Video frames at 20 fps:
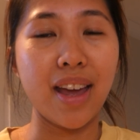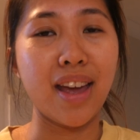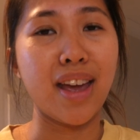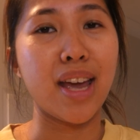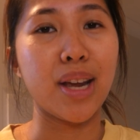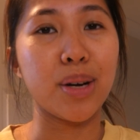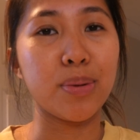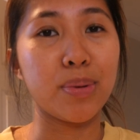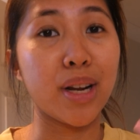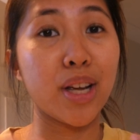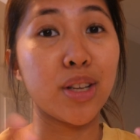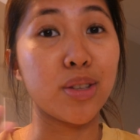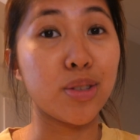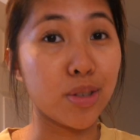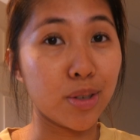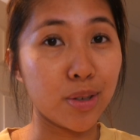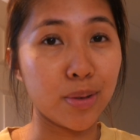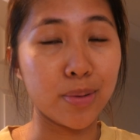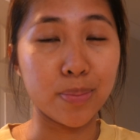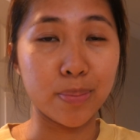And when I
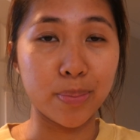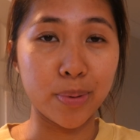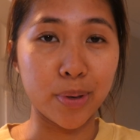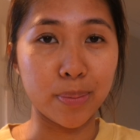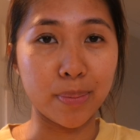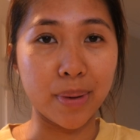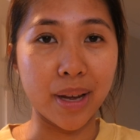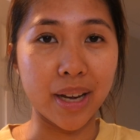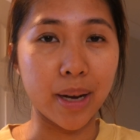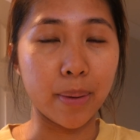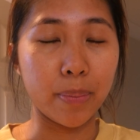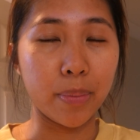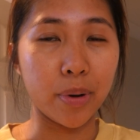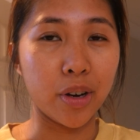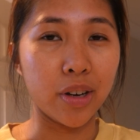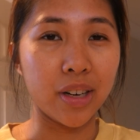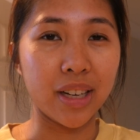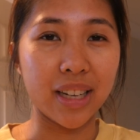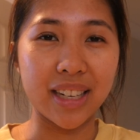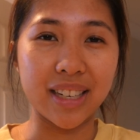do put makeup on,